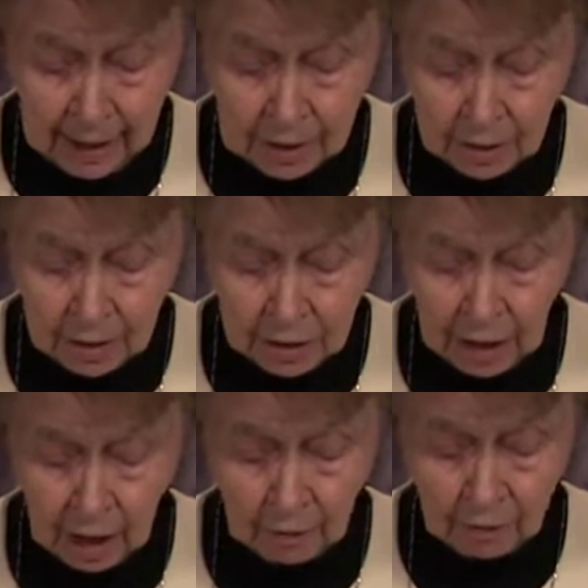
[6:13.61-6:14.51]
And
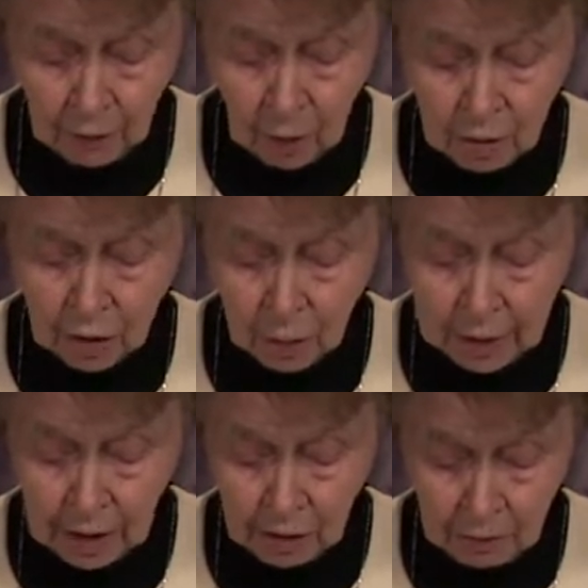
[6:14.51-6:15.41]
John
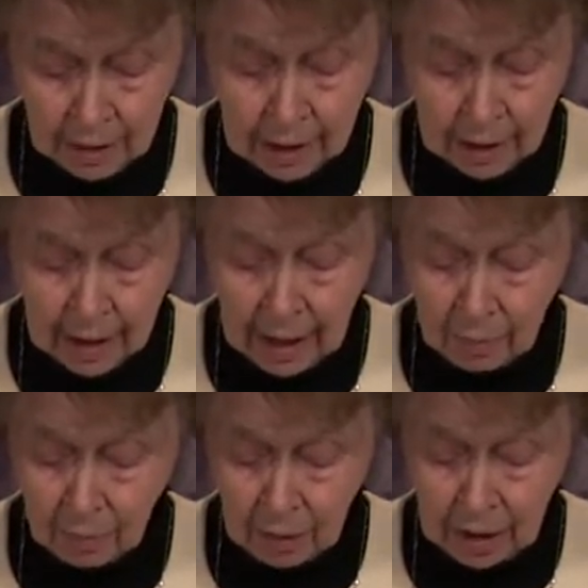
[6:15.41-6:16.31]
4:23,
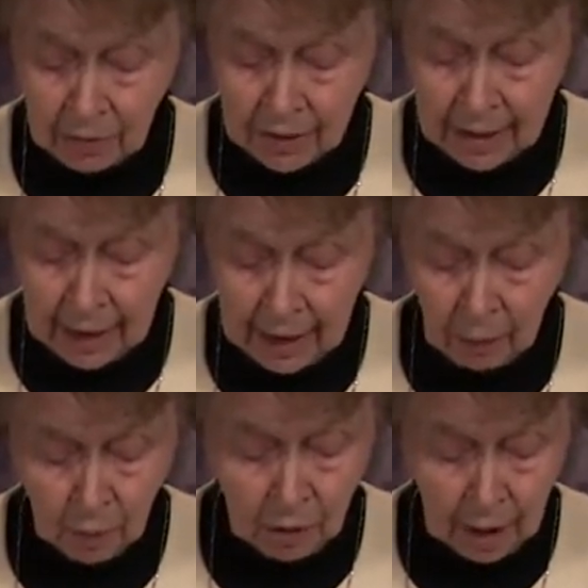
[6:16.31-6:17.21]
but the
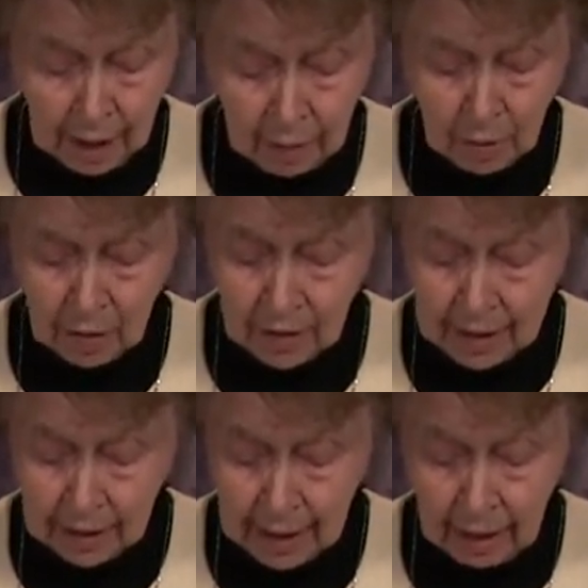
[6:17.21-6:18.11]
hour cometh,
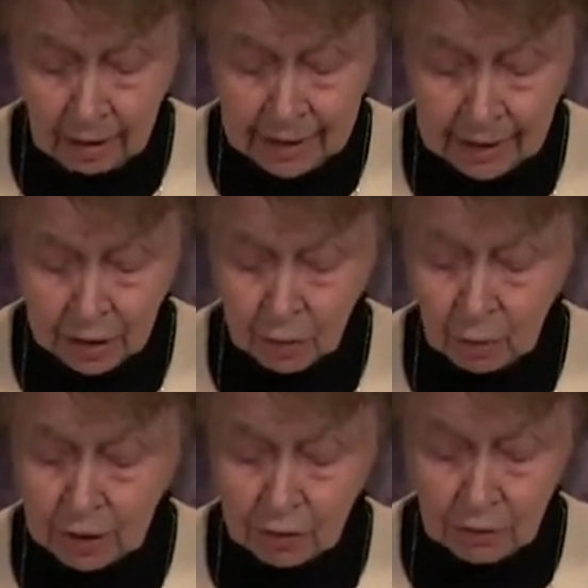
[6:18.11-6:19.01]
and now is,
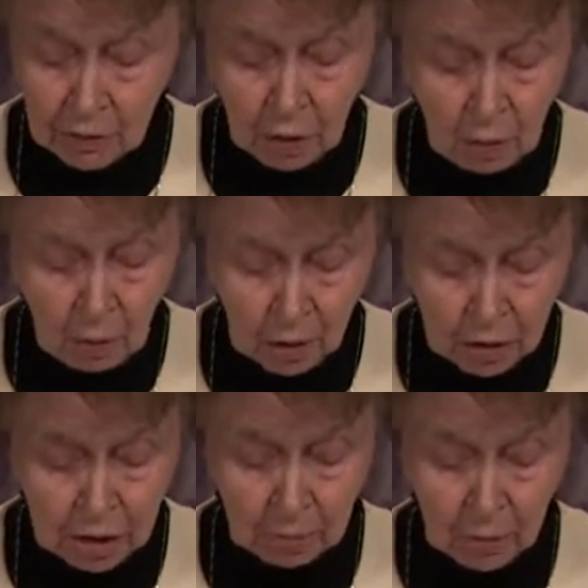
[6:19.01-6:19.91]
when true
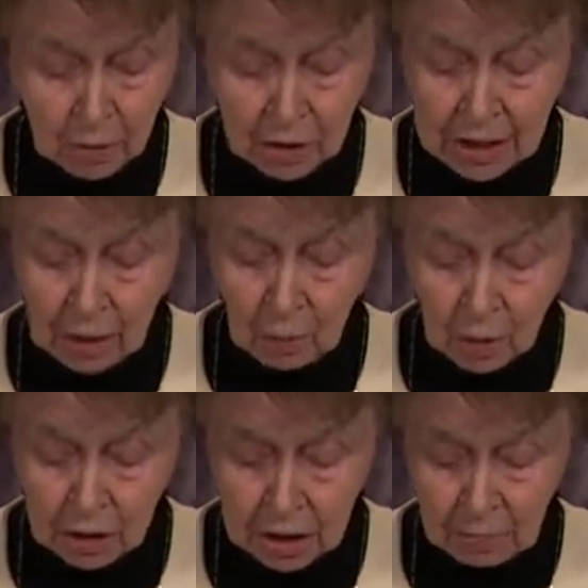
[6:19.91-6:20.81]
worshippers shall
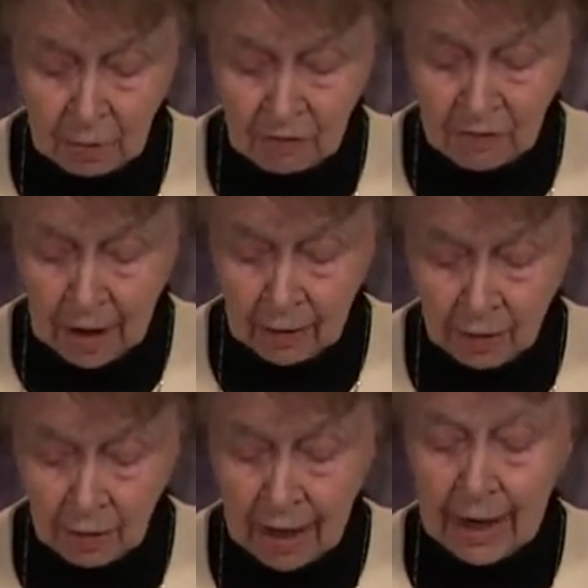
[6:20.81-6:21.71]
worship the
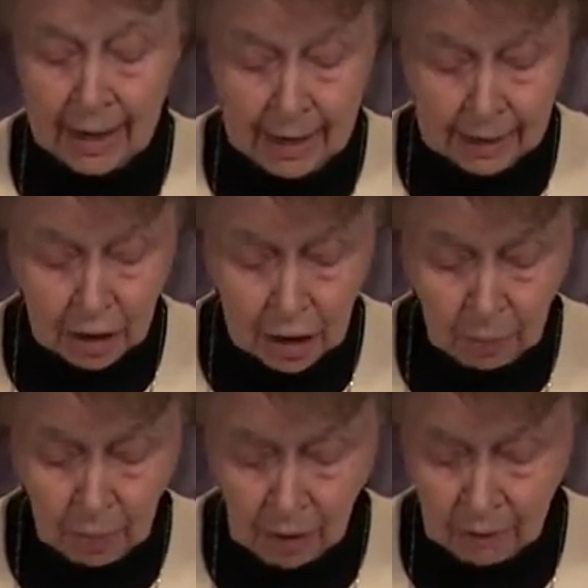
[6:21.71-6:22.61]
Father in
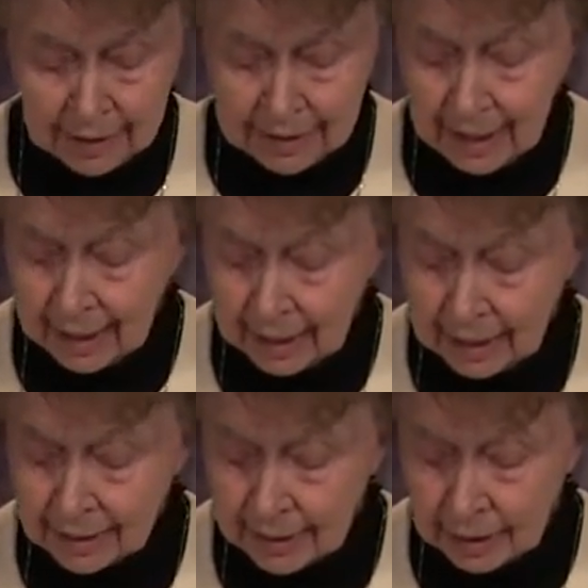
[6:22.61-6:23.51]
spirit
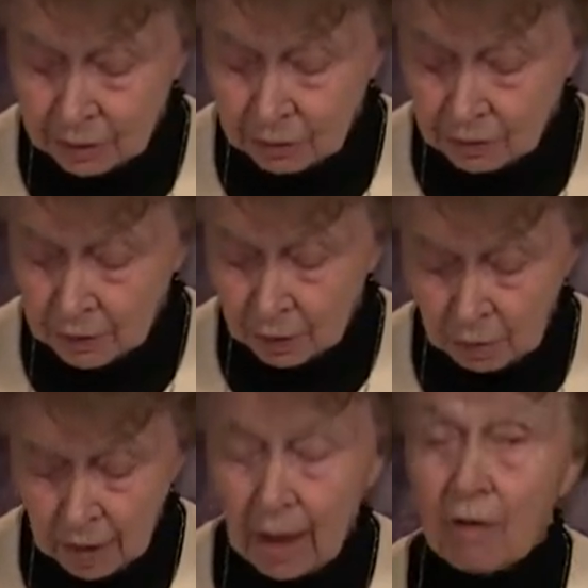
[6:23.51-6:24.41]
and in
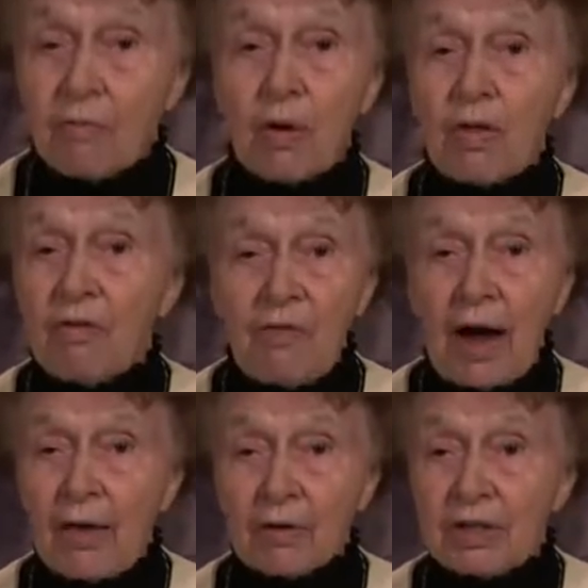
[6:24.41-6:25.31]
truth, for the
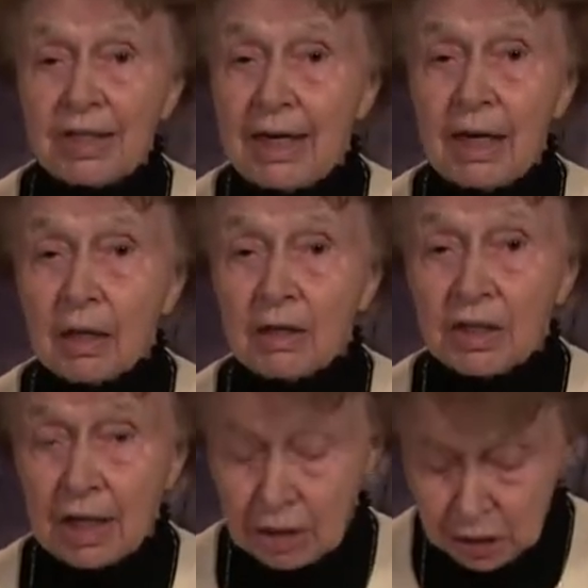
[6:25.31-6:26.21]
Father seeketh
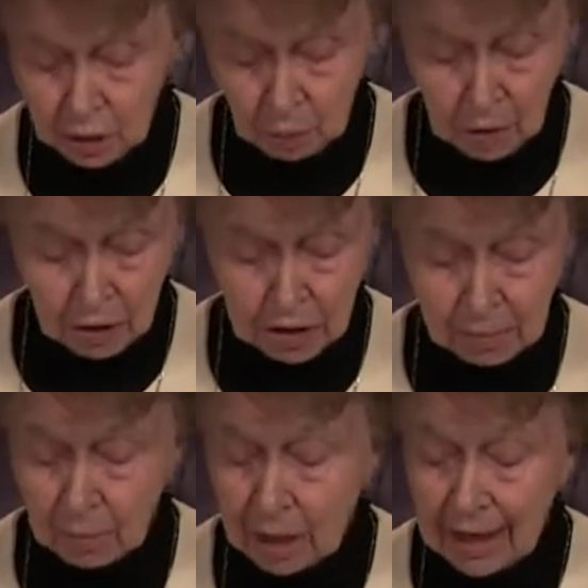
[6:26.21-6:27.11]
such to
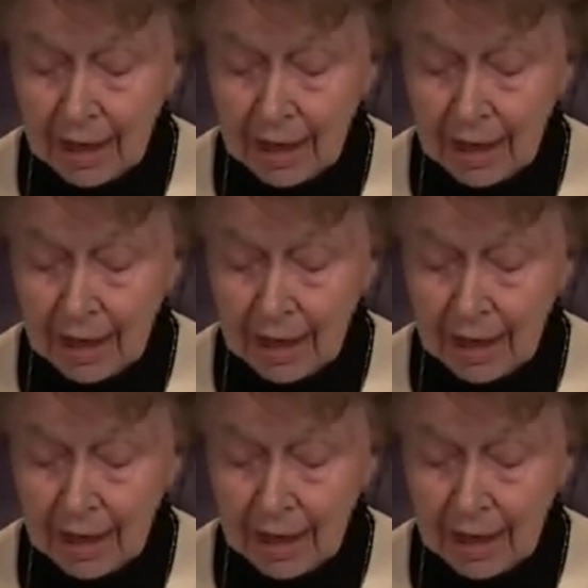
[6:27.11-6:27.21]
worship.